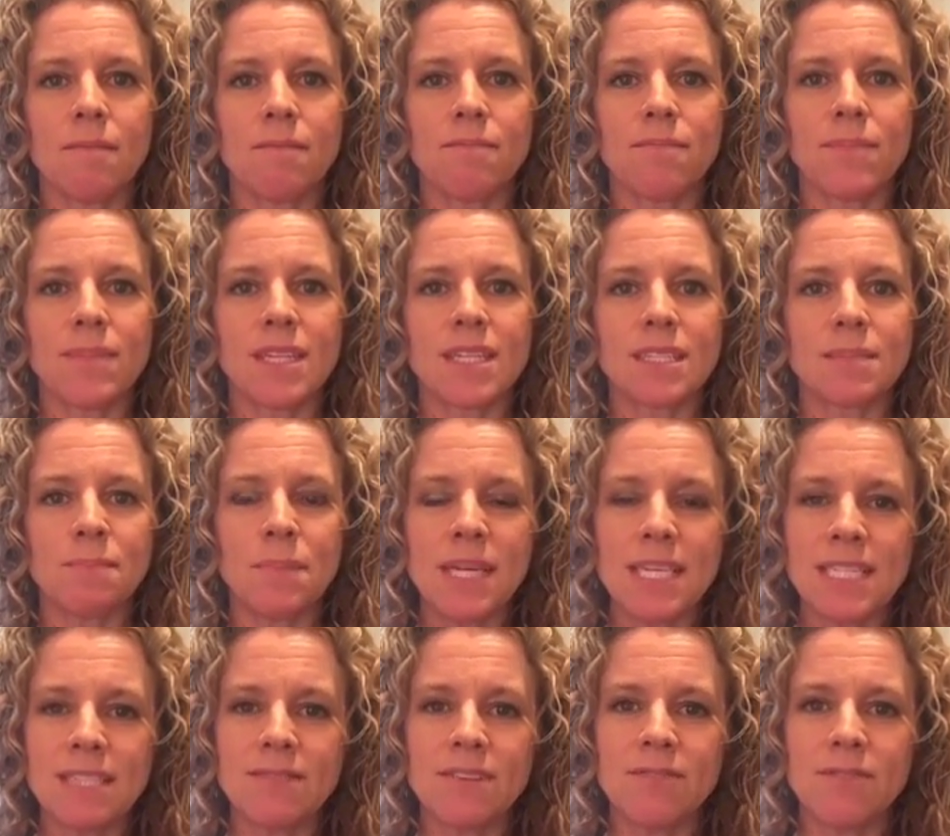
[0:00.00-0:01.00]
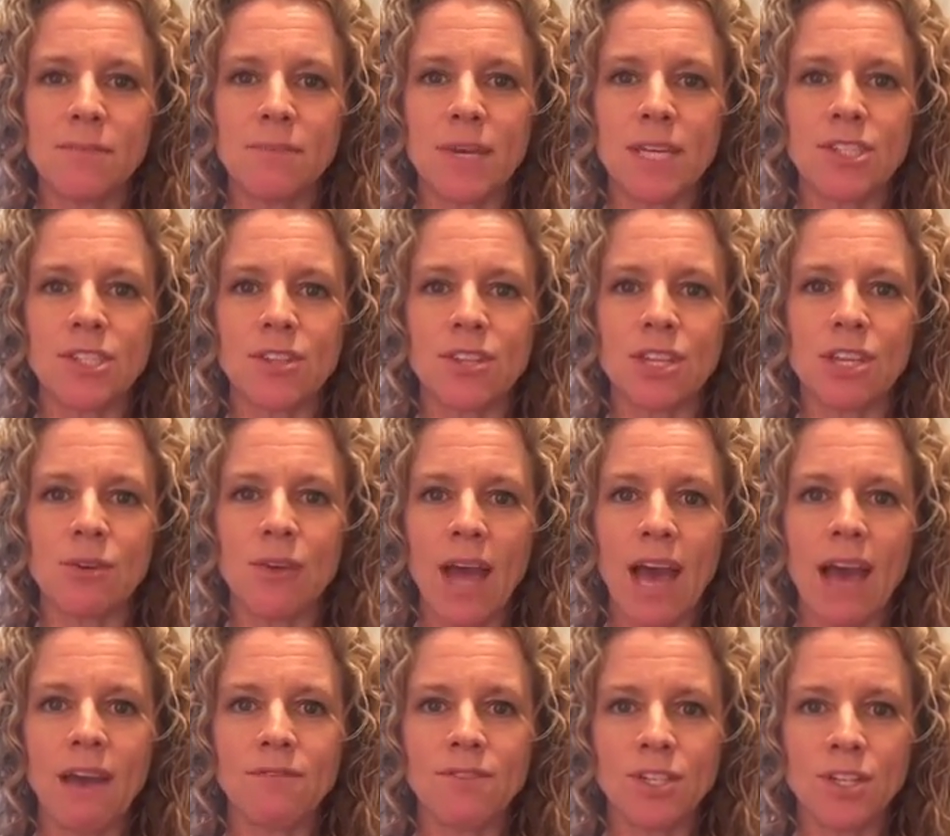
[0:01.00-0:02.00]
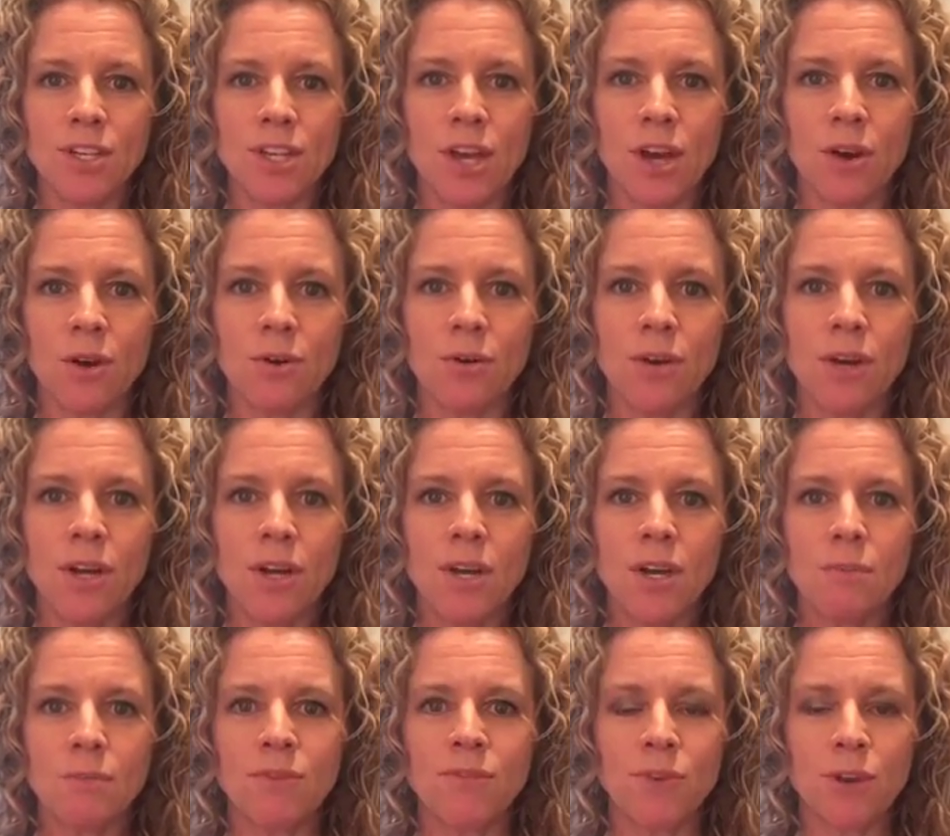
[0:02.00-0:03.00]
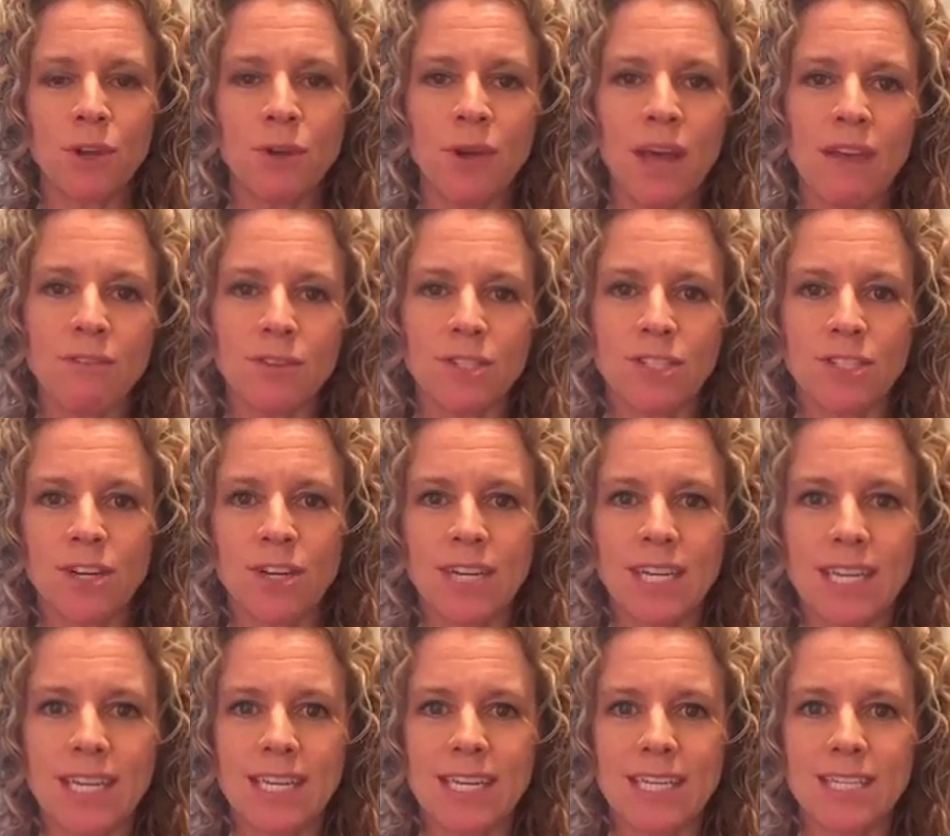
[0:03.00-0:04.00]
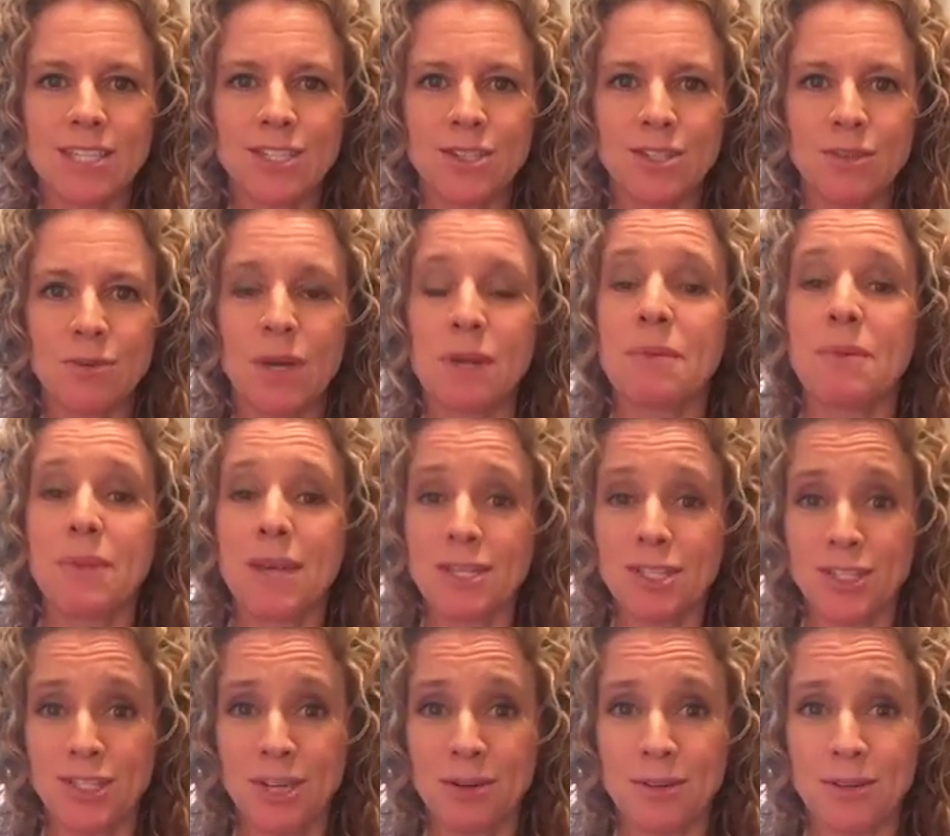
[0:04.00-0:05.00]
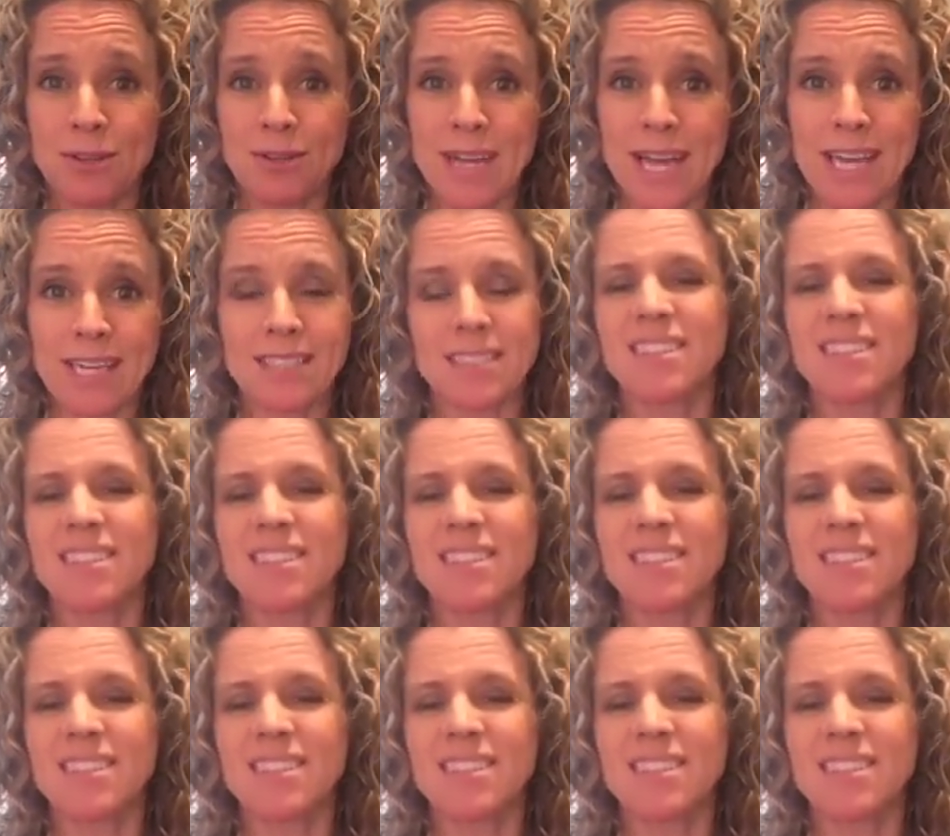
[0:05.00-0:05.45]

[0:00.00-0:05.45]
this piece of information that you have to know before you ever start getting into what I'm about to share with you next.